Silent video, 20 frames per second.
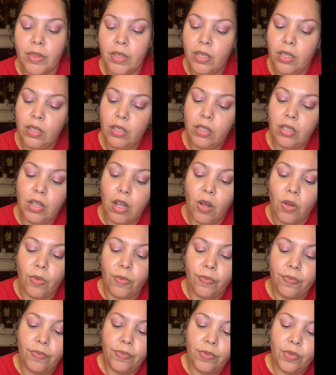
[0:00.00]

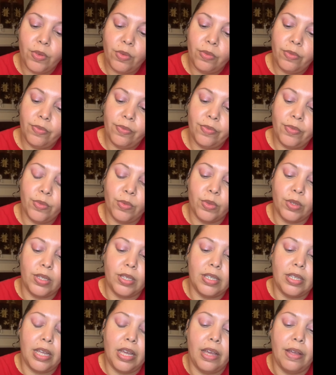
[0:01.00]
So we'll
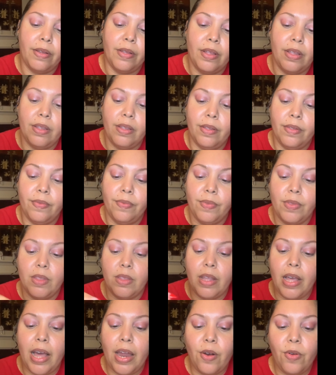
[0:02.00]
see.
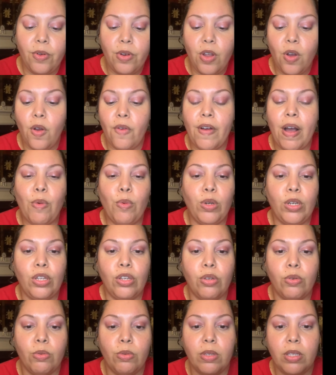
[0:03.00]
I don't know if I would
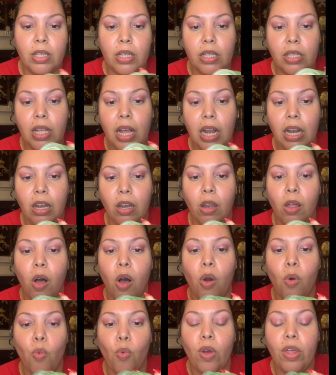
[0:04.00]
use this
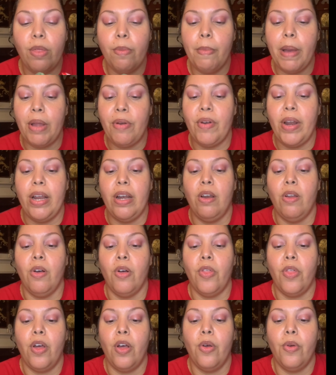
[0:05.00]
along with my
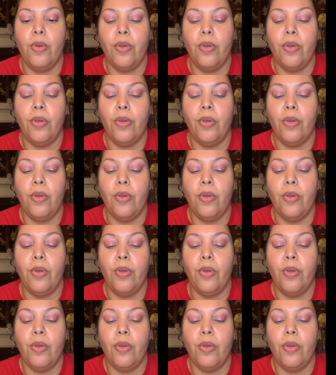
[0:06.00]
retinol though.